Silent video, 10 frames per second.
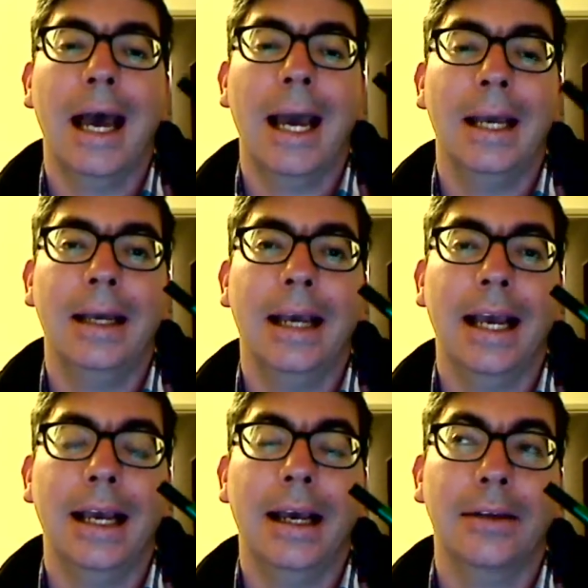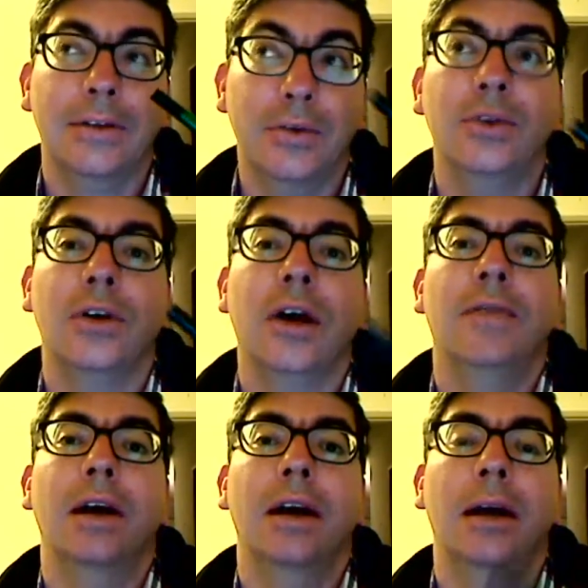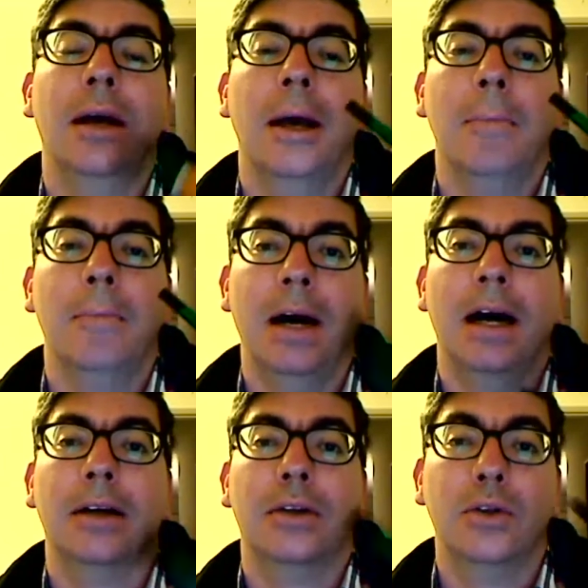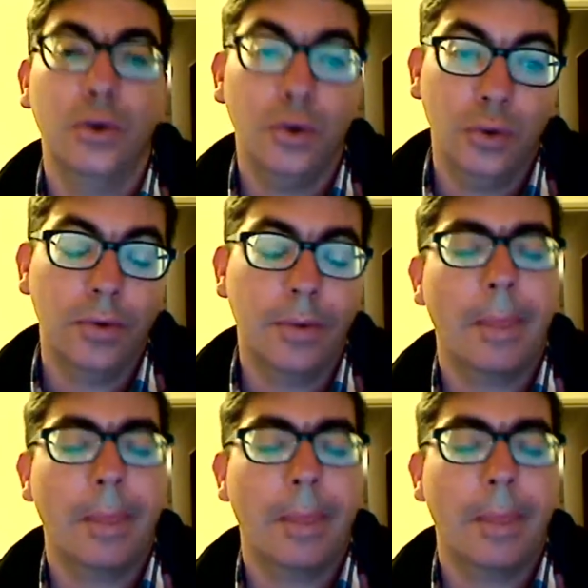a screwdriver Mark 2.